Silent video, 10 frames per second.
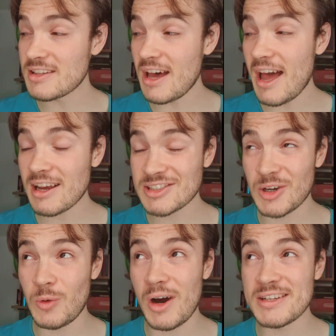they're actually
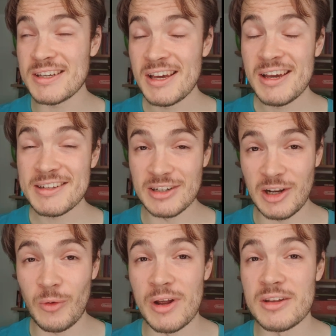quite
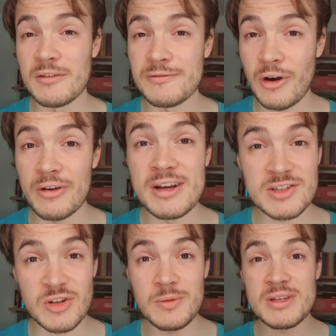tolerant of foreigners
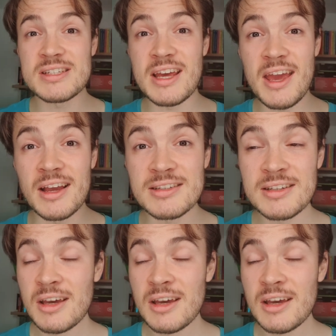doing mistakes.